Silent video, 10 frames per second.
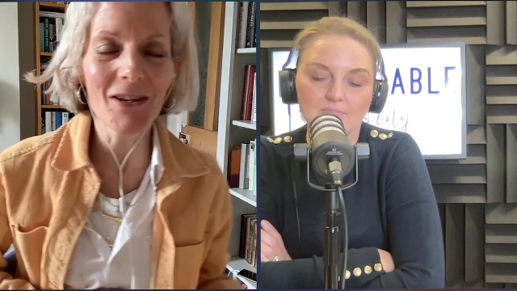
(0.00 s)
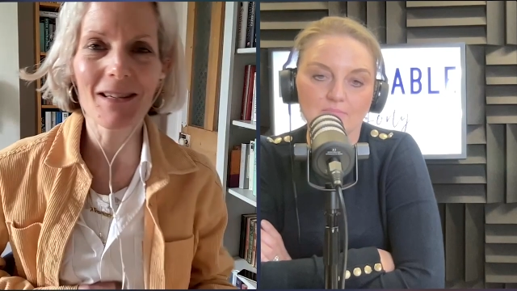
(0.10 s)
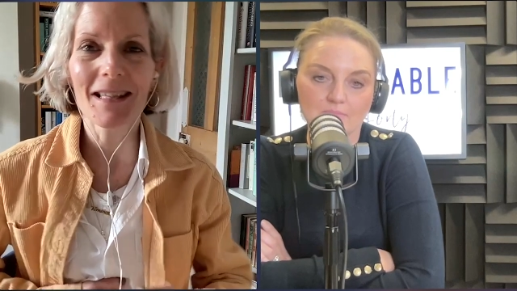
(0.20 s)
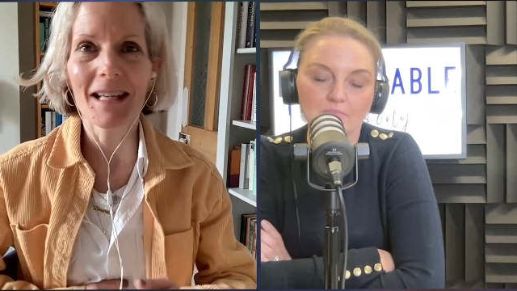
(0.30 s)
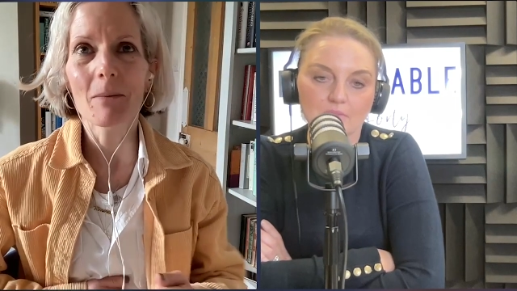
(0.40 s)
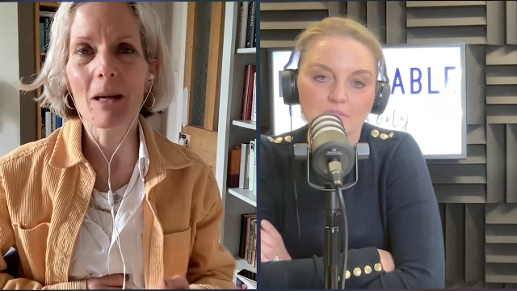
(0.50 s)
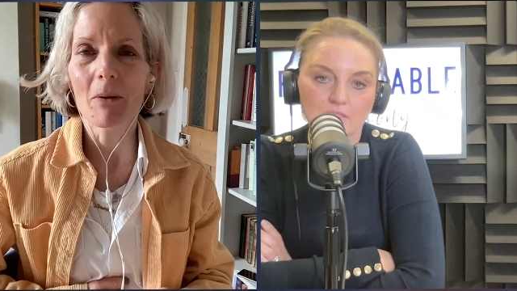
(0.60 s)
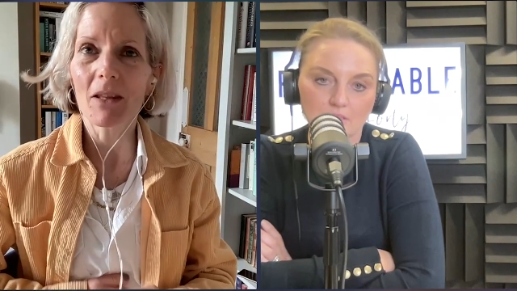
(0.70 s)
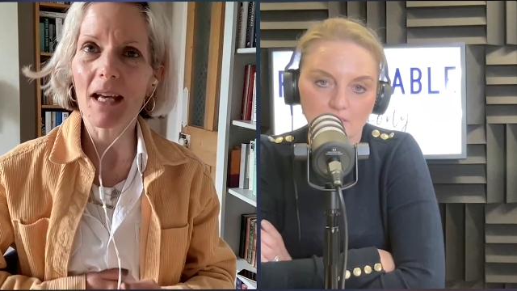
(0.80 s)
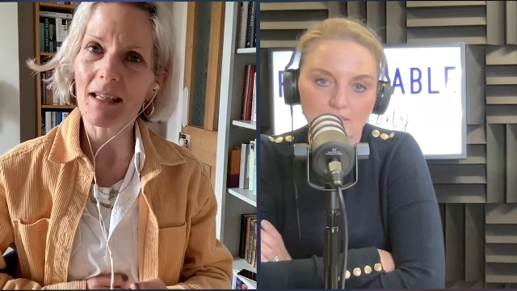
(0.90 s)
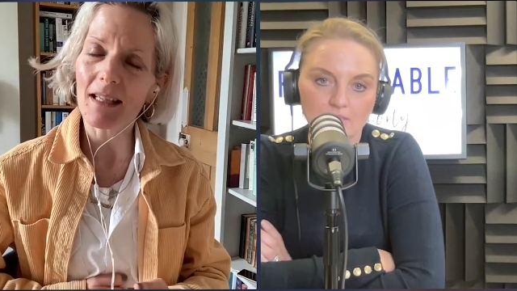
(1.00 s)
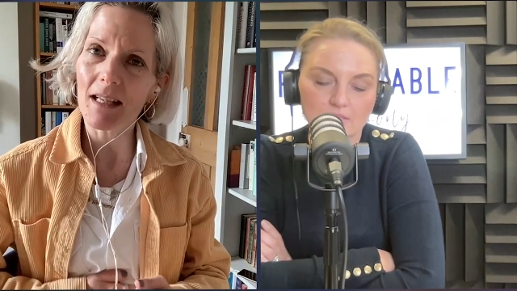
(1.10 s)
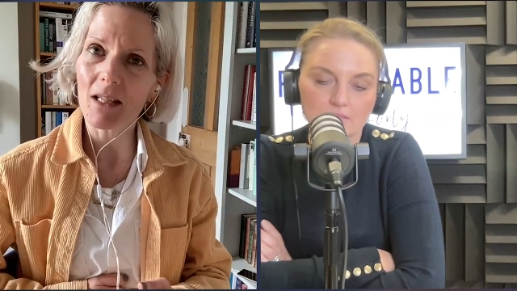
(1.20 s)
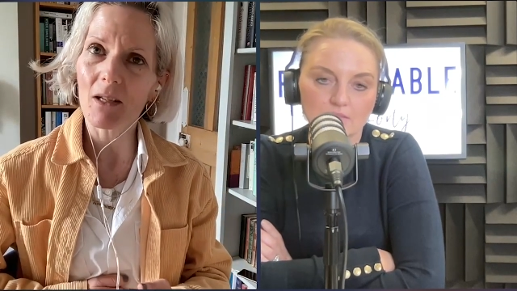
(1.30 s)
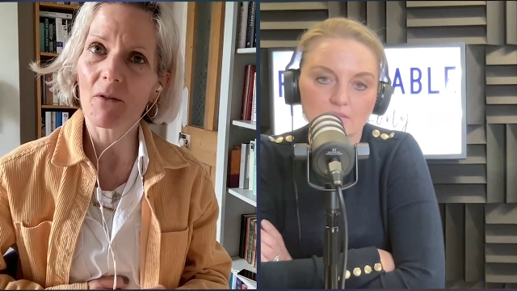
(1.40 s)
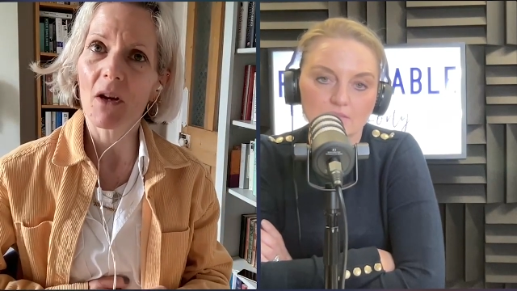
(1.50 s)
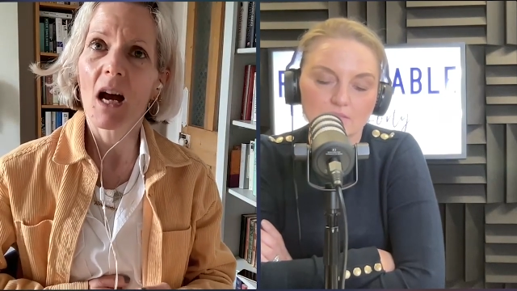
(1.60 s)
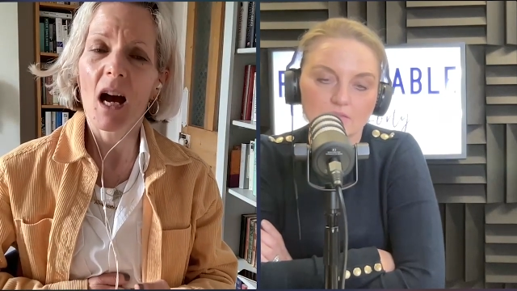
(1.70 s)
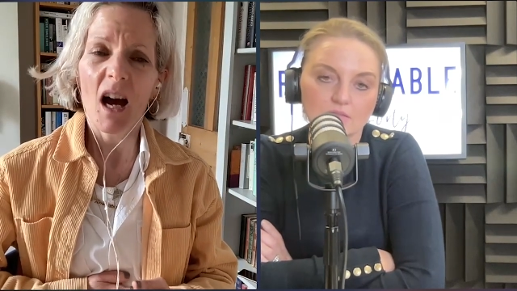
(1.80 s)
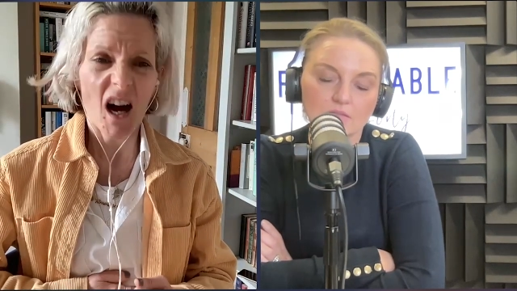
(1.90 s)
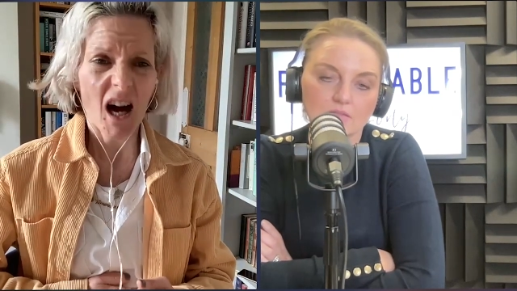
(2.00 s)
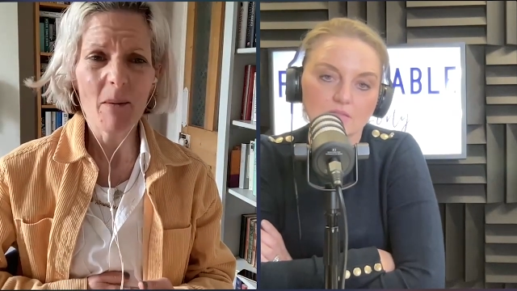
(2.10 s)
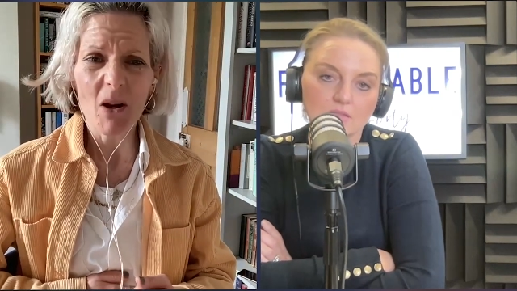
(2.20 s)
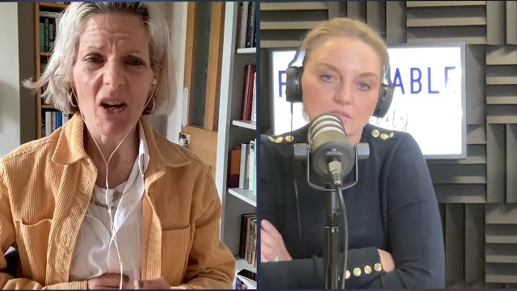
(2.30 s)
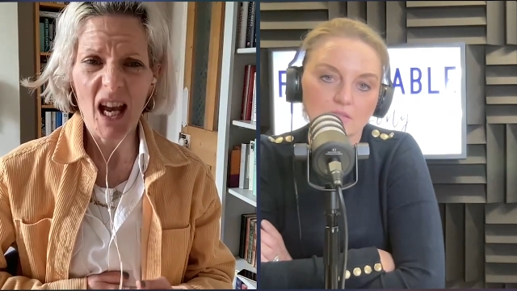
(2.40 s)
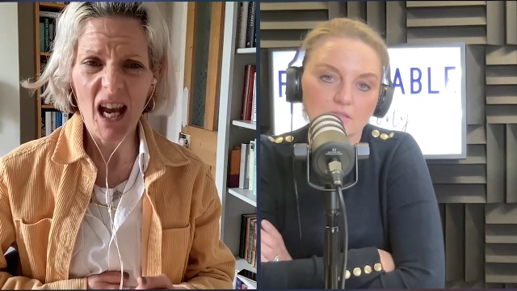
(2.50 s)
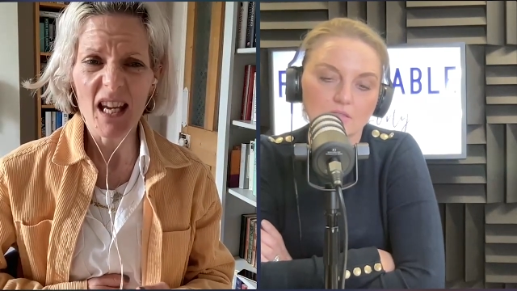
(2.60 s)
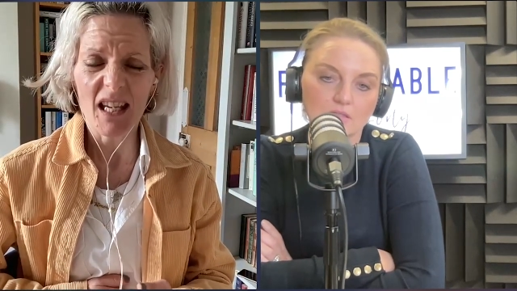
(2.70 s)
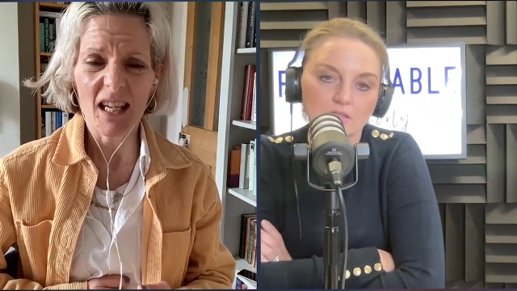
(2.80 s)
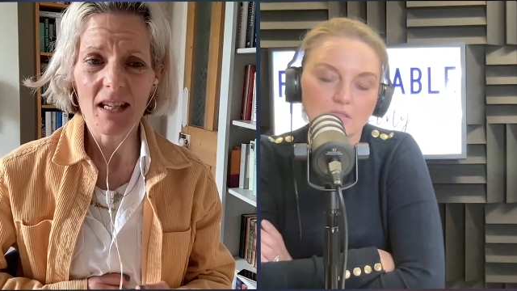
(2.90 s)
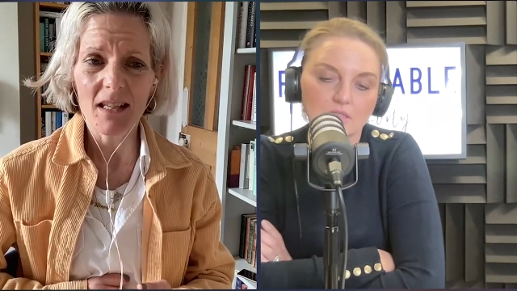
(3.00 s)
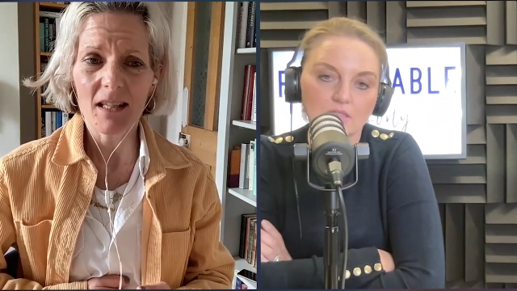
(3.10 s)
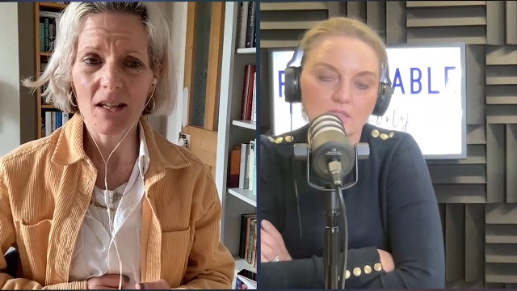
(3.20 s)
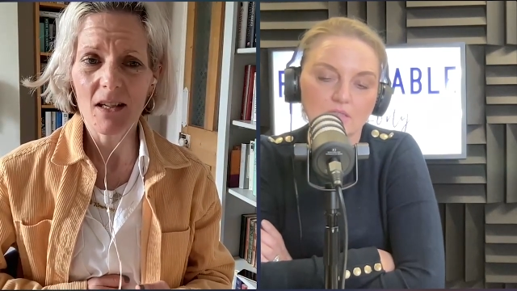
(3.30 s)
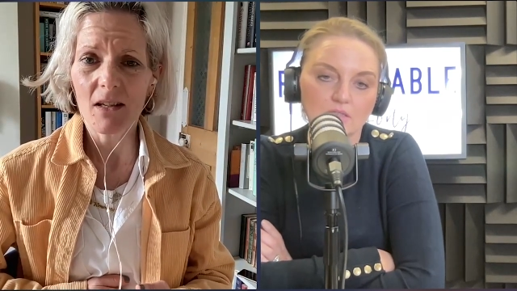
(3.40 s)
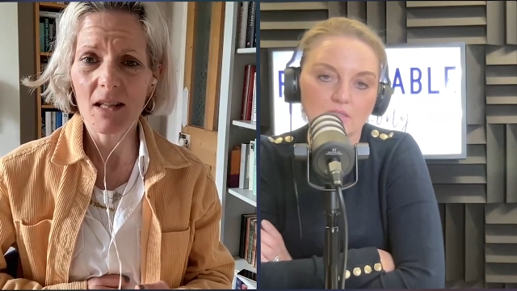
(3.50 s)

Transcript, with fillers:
Speaker 1: you, you, can see me. But that yes. sense of I'm okay. And yeah.